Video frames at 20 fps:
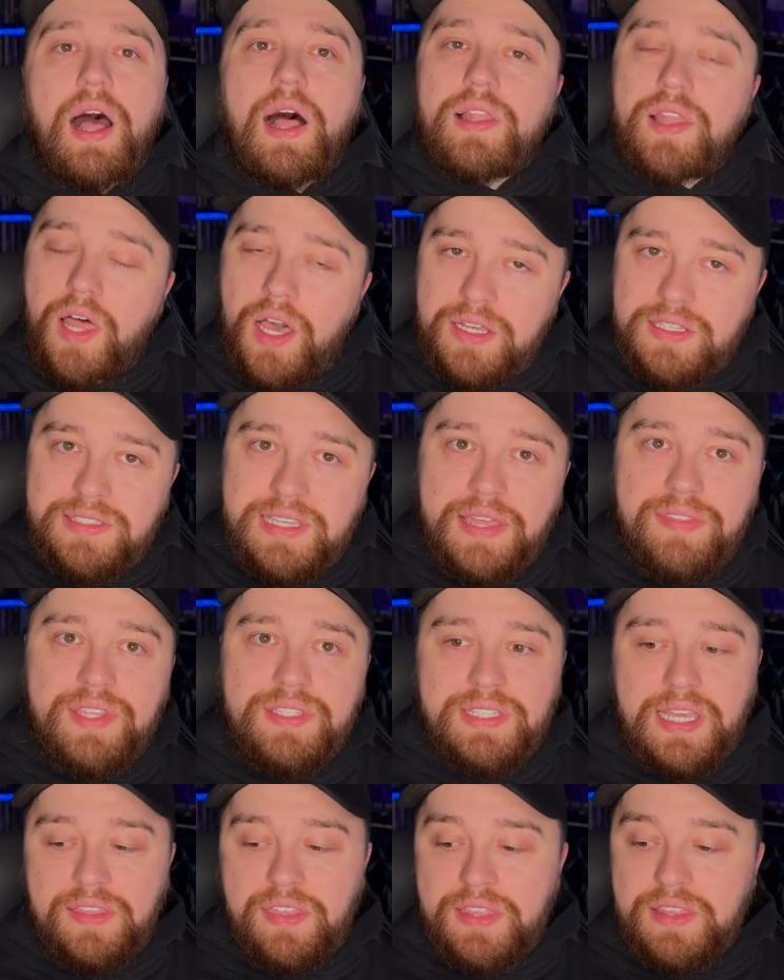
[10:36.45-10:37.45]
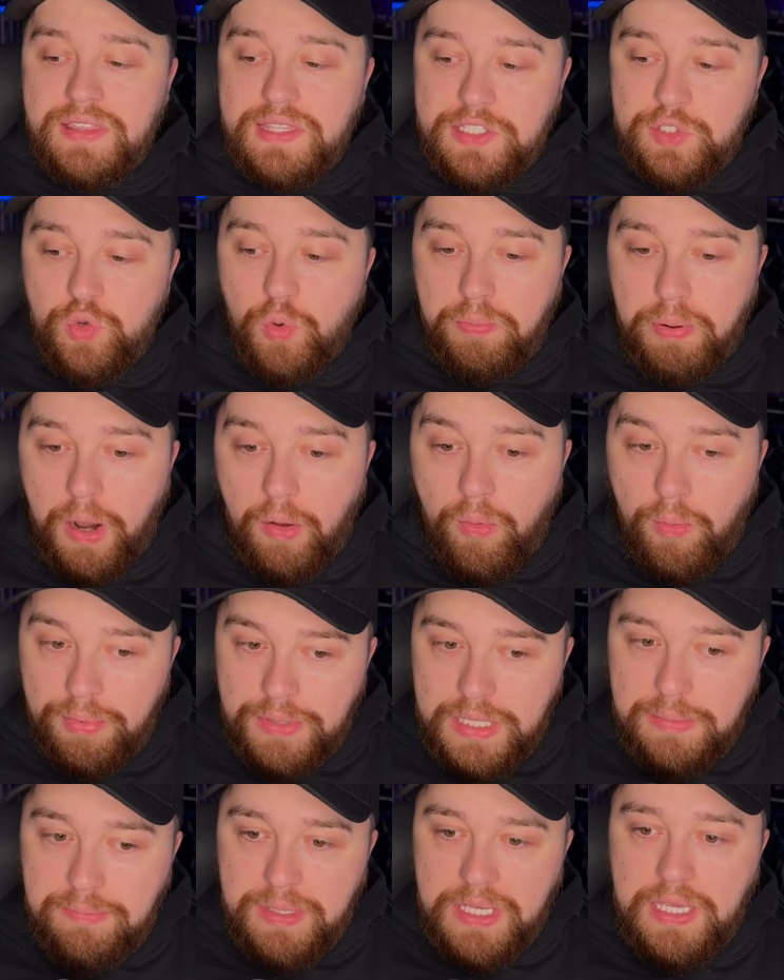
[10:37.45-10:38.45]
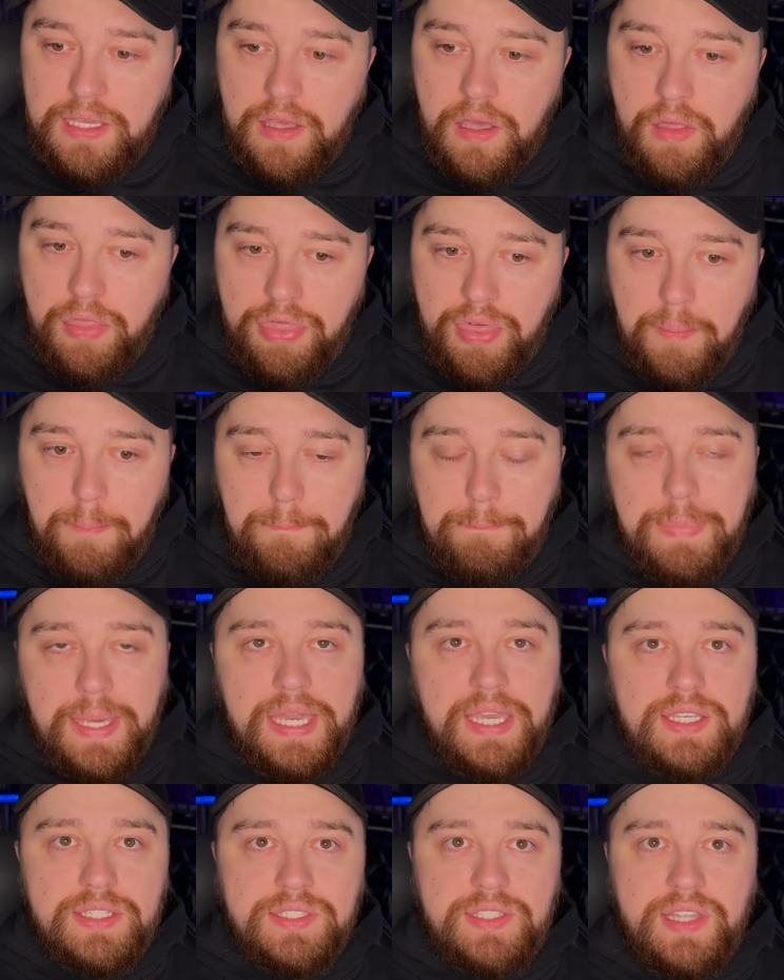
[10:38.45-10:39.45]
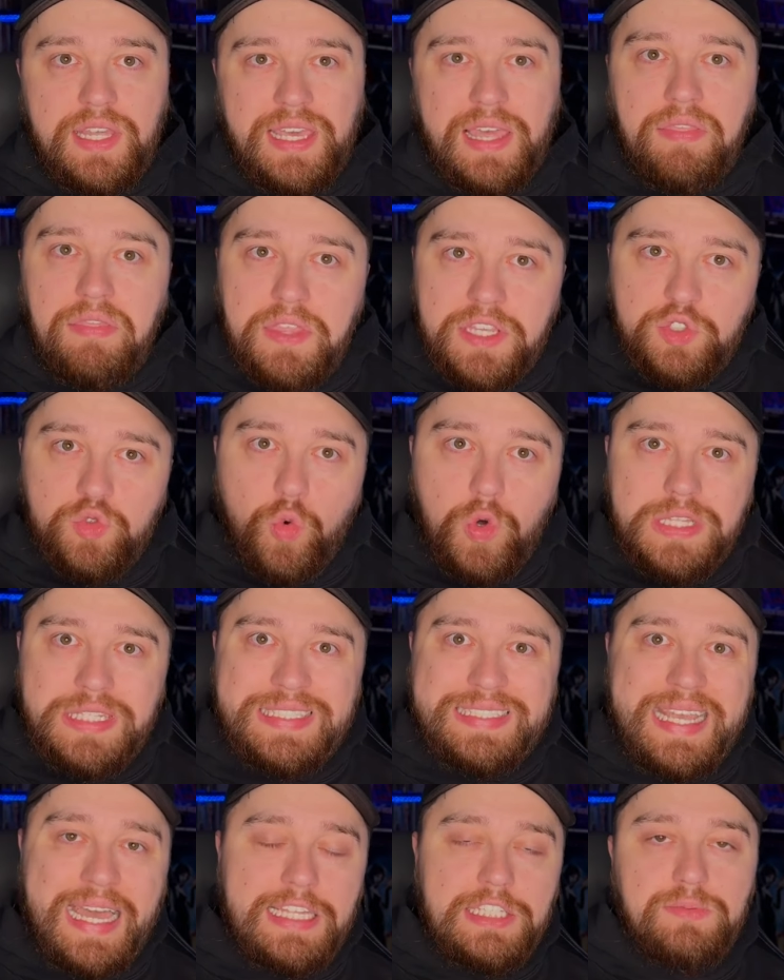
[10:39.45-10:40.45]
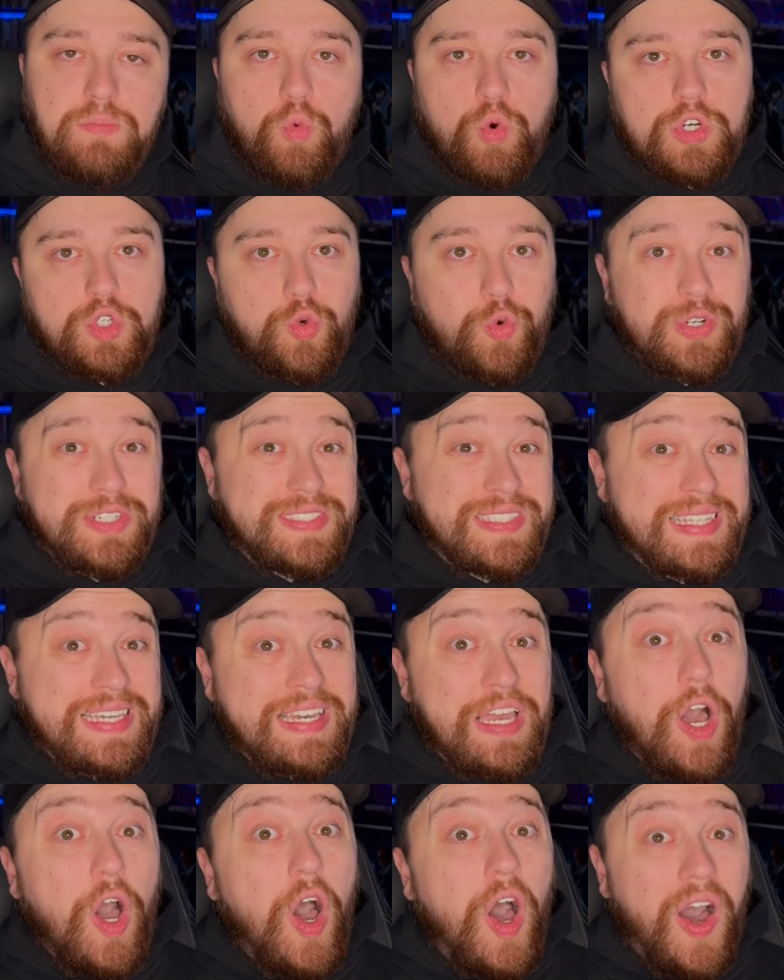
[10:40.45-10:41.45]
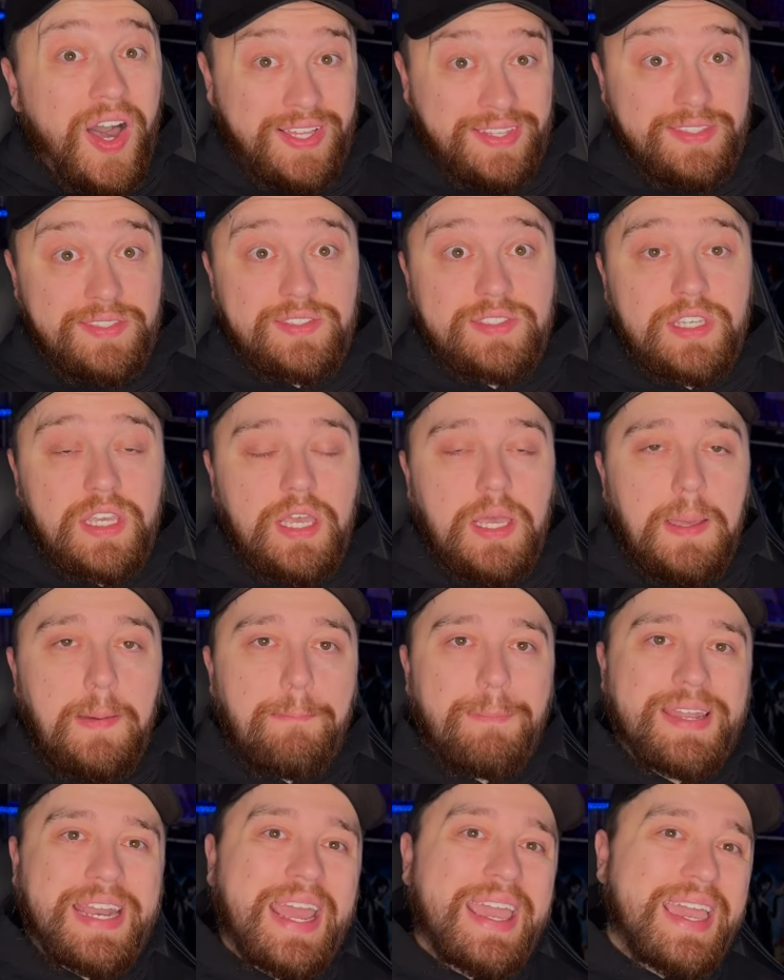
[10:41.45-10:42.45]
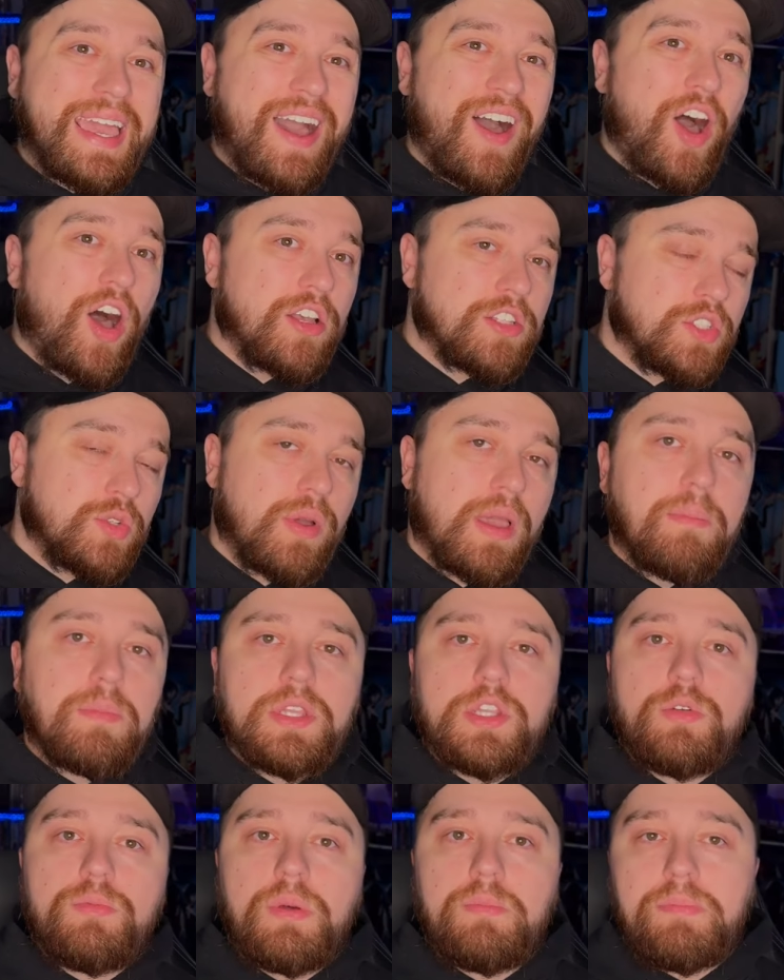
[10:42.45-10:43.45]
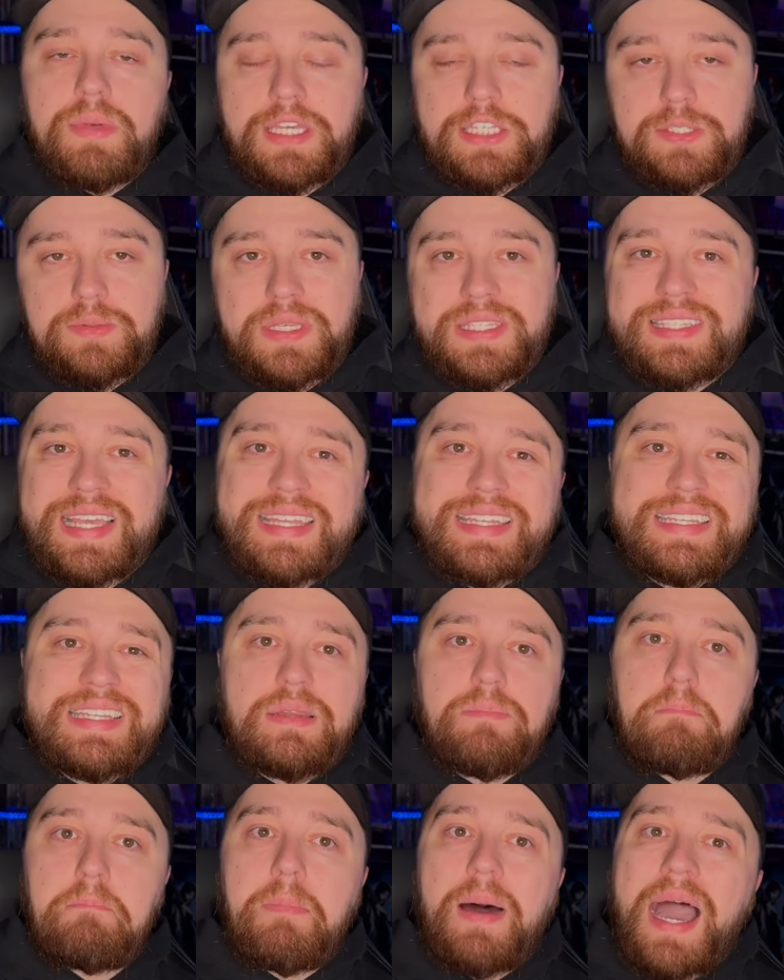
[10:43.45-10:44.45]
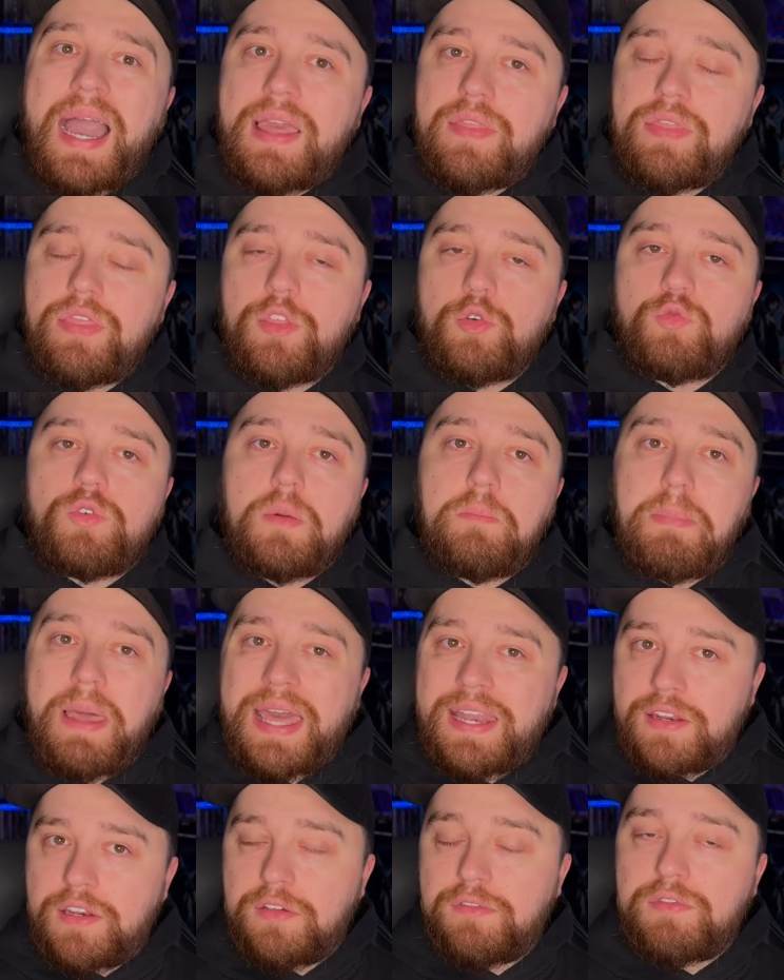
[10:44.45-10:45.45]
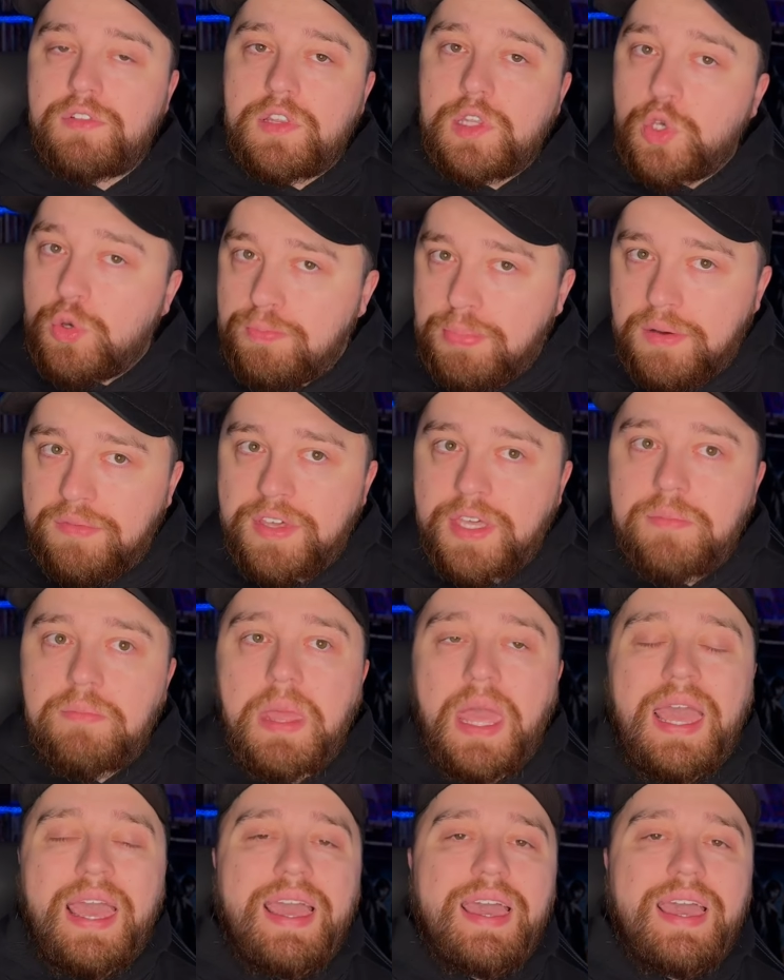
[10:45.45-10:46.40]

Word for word: Alongside this, I think this will probably be the biggest thing. And this one sides more towards the cons, but I also am a little bit mixed because I didn't mind the repetitive loop of it.